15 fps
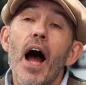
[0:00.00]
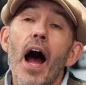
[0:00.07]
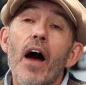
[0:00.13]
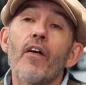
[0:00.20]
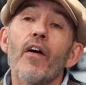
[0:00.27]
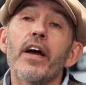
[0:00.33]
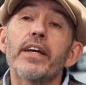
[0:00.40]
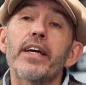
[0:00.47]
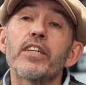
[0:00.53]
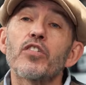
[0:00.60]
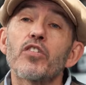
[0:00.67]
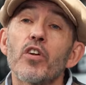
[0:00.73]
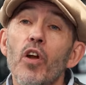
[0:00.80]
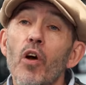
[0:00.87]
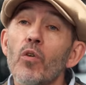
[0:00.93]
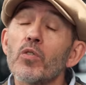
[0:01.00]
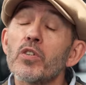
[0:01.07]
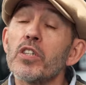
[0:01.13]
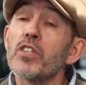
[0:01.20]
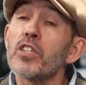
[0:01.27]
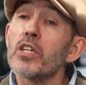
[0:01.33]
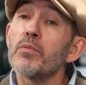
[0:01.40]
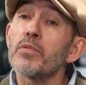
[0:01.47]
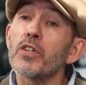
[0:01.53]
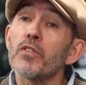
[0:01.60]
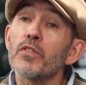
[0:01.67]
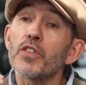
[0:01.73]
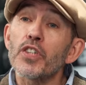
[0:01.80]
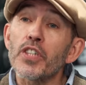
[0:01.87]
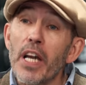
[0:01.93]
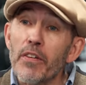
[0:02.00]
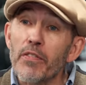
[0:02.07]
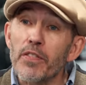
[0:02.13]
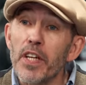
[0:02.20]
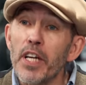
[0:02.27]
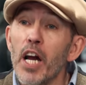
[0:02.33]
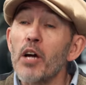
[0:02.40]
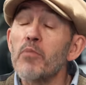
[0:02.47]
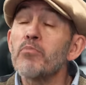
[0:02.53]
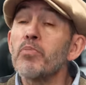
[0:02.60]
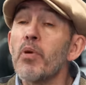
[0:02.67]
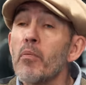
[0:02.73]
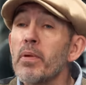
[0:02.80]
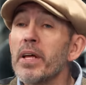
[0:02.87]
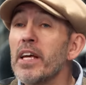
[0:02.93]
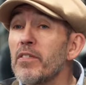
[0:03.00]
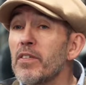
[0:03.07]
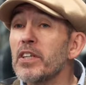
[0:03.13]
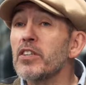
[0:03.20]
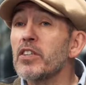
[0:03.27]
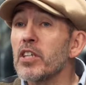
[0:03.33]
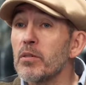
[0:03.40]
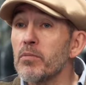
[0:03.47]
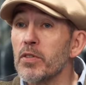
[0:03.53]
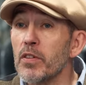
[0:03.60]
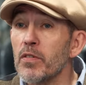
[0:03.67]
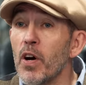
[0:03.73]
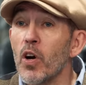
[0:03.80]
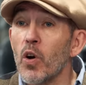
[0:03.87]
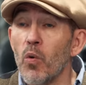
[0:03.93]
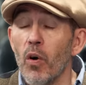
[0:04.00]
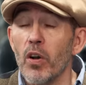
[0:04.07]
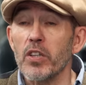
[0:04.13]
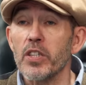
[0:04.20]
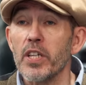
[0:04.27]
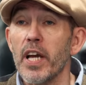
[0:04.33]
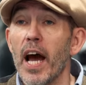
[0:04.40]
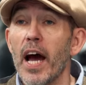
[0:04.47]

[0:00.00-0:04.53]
Arai gets the laurels in terms of safety and probably even in terms of quality.